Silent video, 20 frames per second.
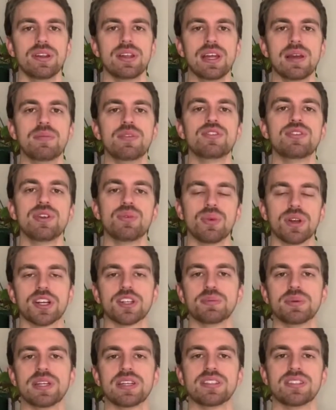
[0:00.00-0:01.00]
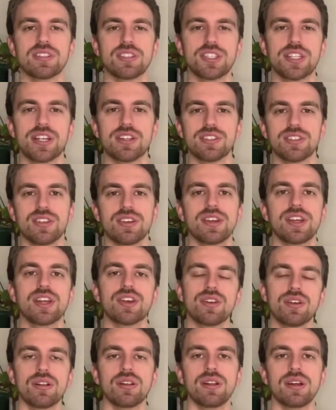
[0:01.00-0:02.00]
Imagery works because it shares the
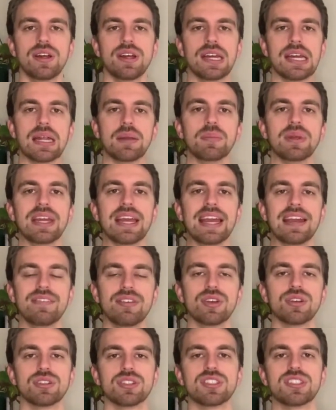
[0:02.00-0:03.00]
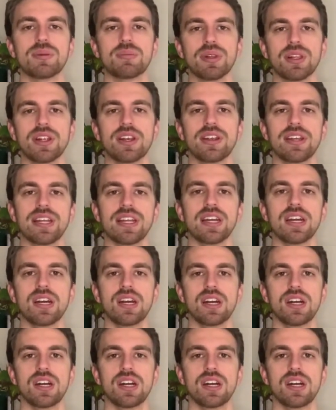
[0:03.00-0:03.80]
neural and behavioral similarity